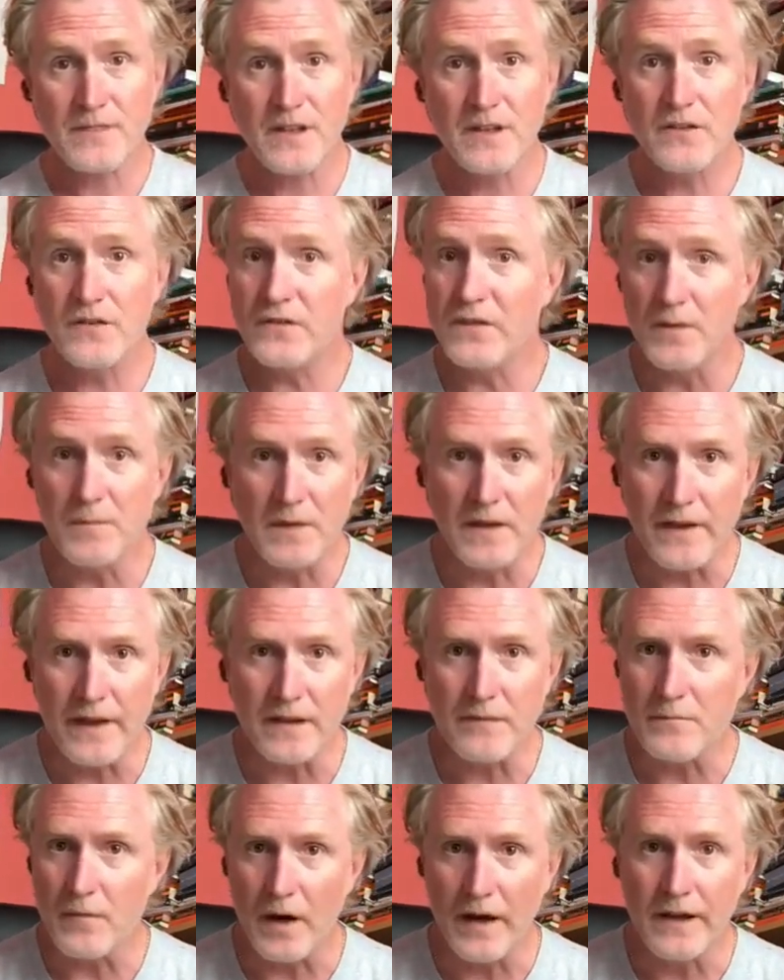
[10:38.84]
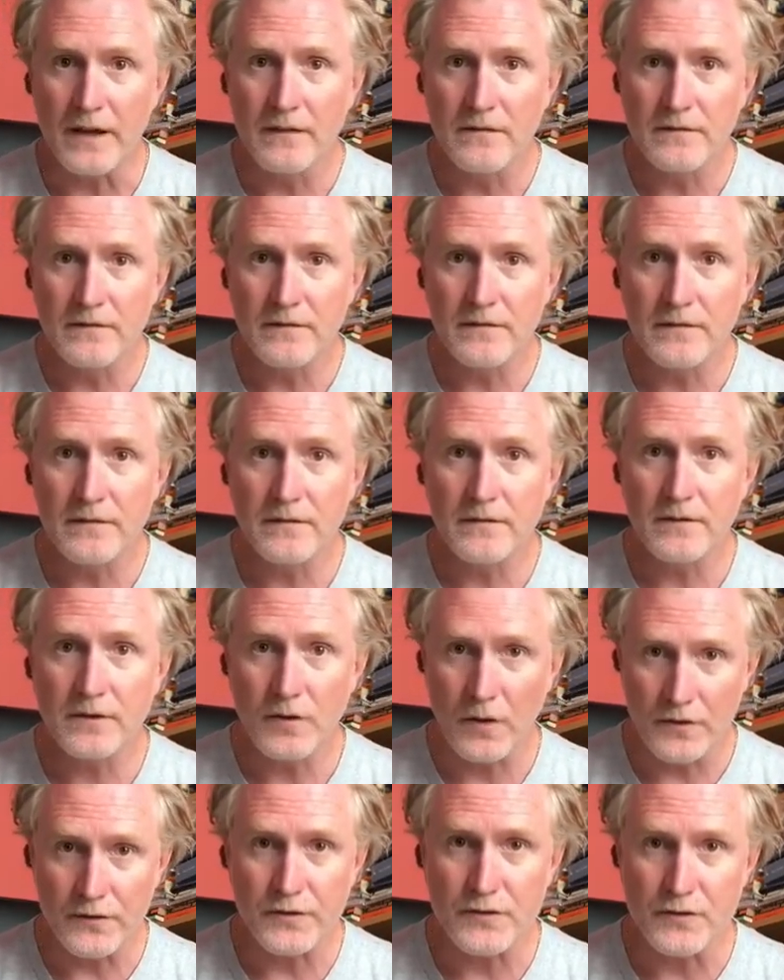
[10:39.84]
stimulate my
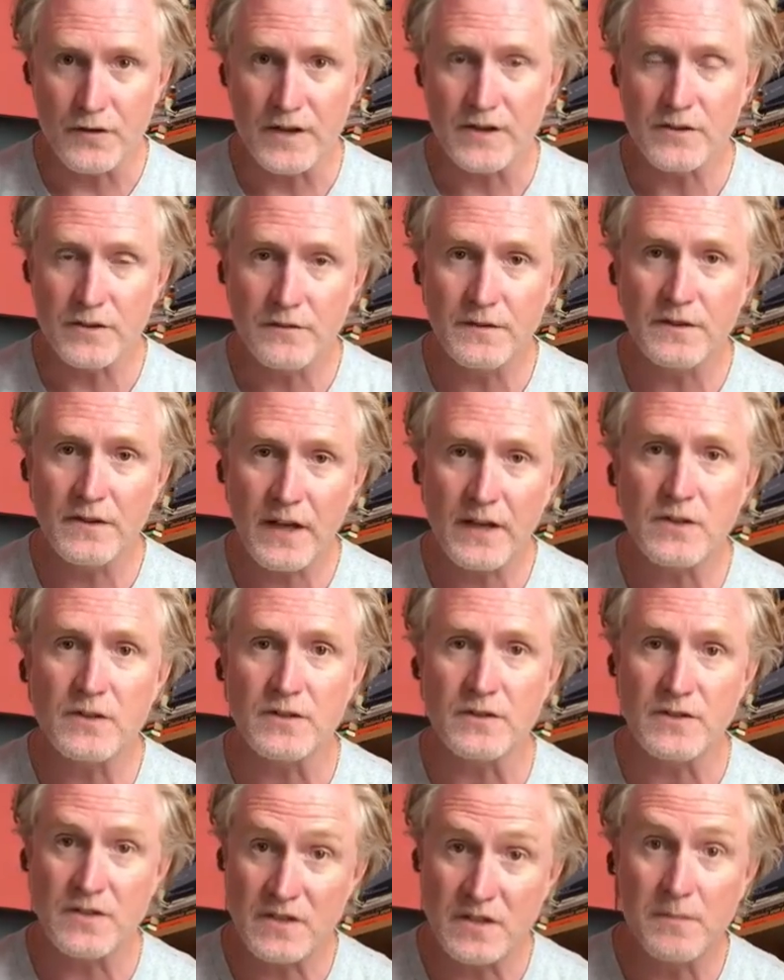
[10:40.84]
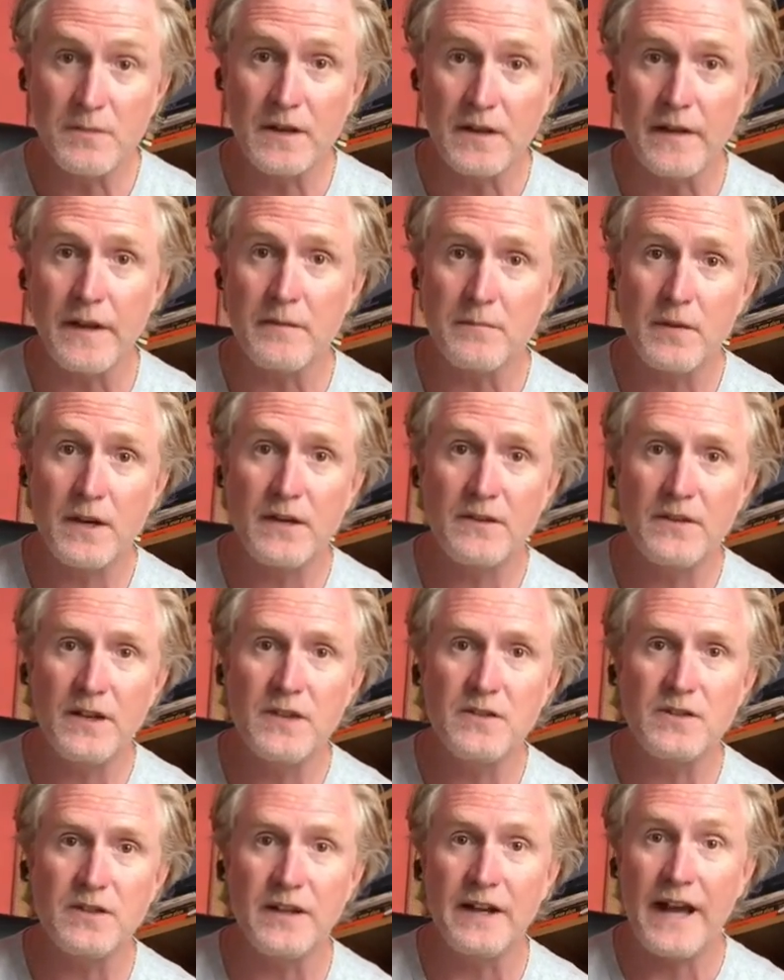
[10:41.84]
concentration of attention, stimulate my
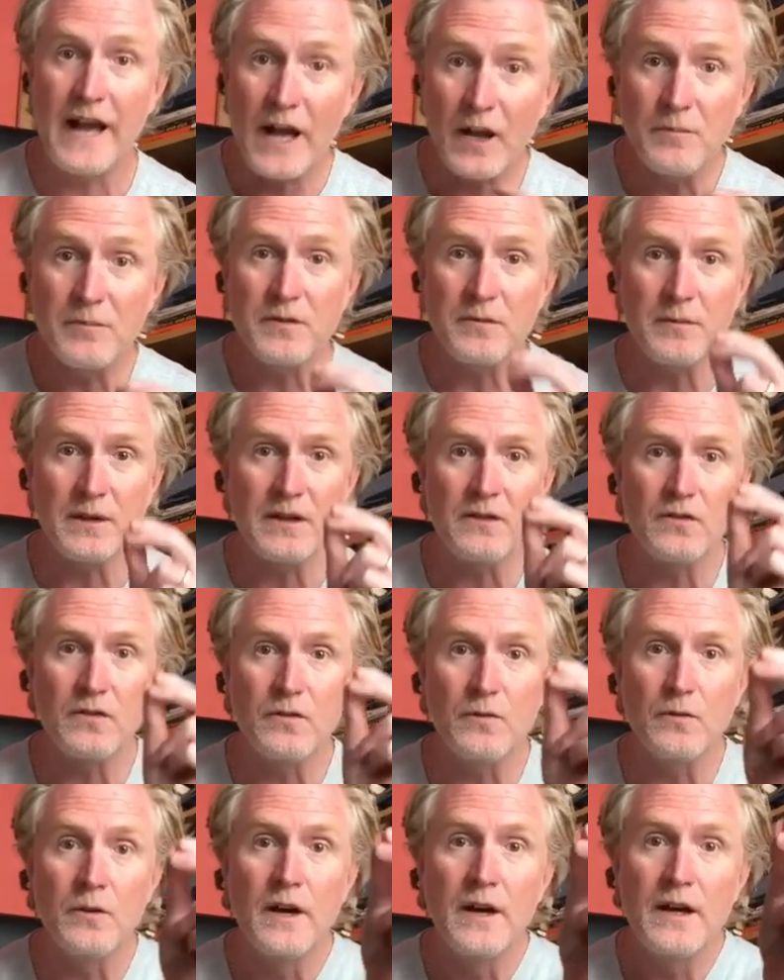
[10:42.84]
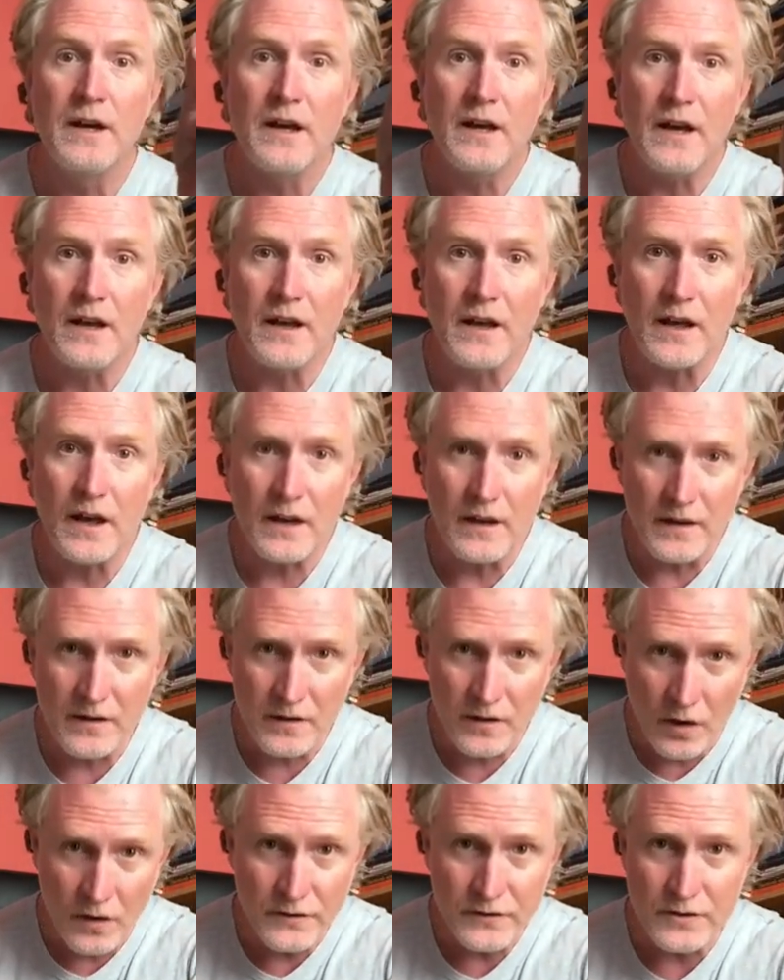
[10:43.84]
attention. It helps me to
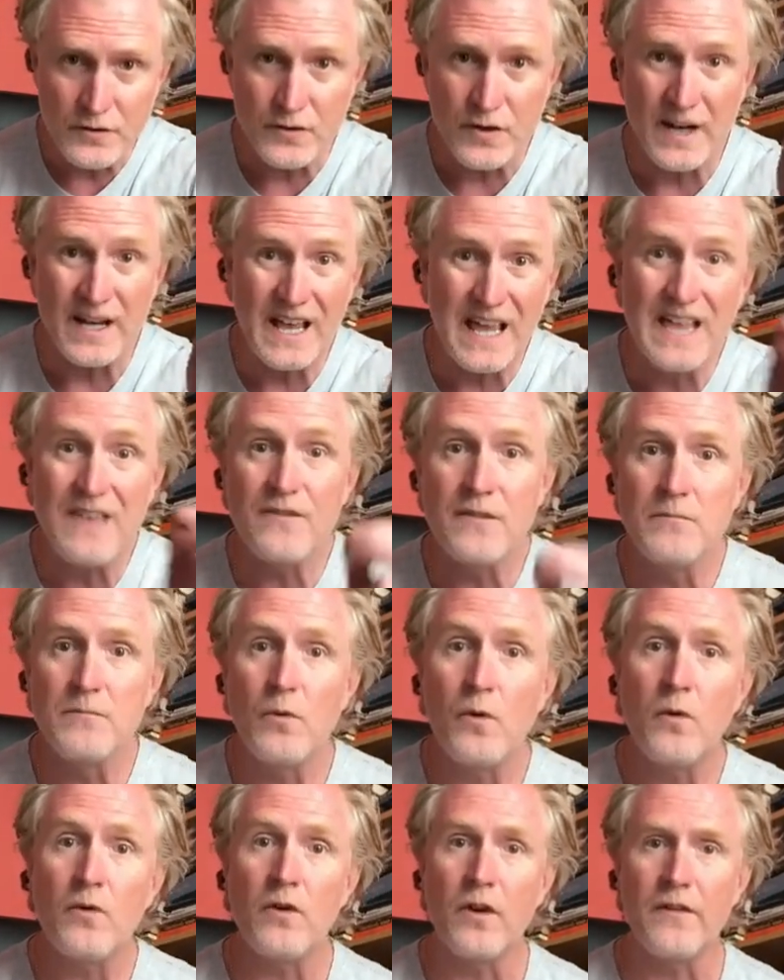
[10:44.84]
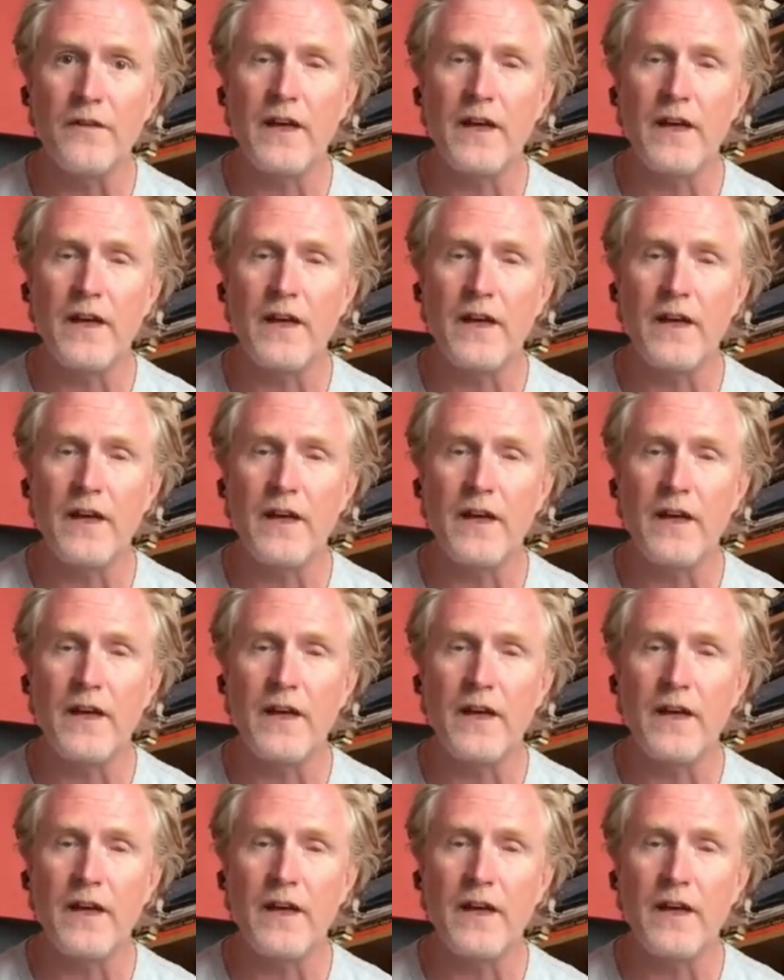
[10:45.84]
concentrate even more on